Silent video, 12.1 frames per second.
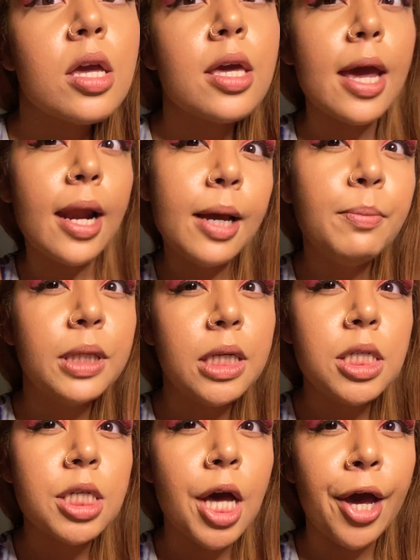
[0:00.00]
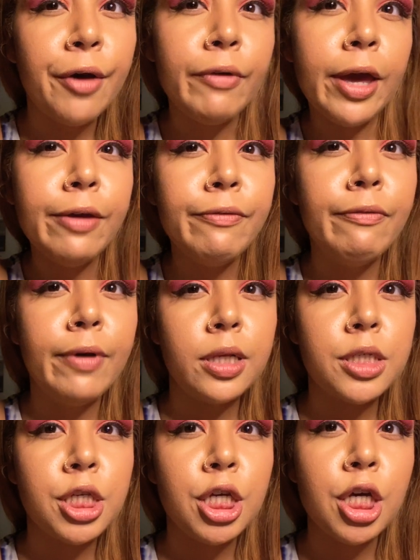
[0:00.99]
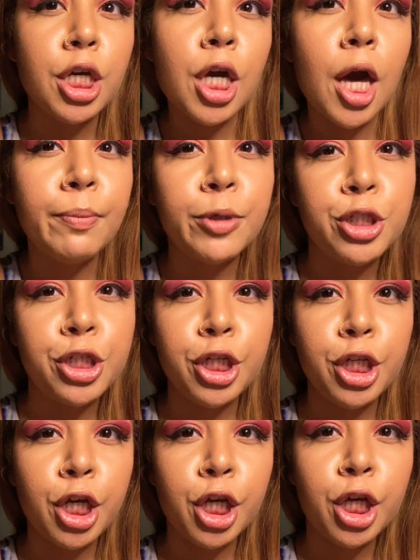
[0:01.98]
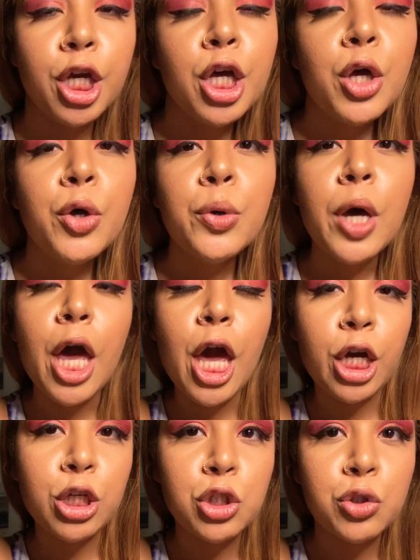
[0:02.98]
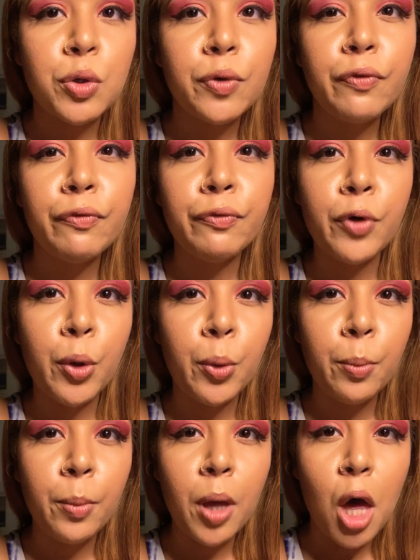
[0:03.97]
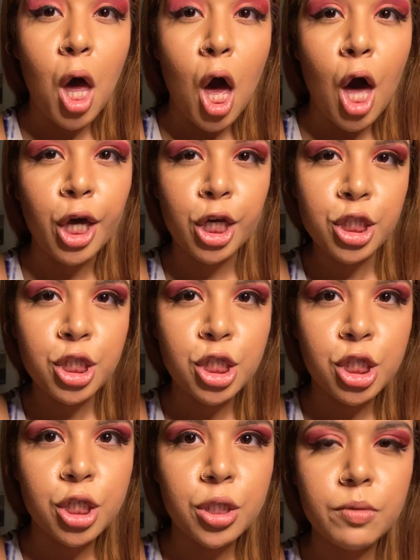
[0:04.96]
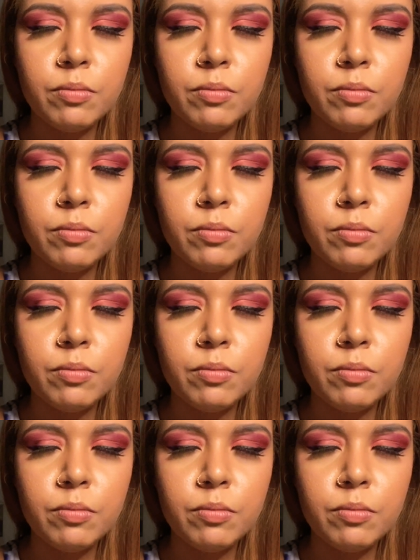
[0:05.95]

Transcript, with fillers: Can I please have a venti cappuccino, extra foam, iced?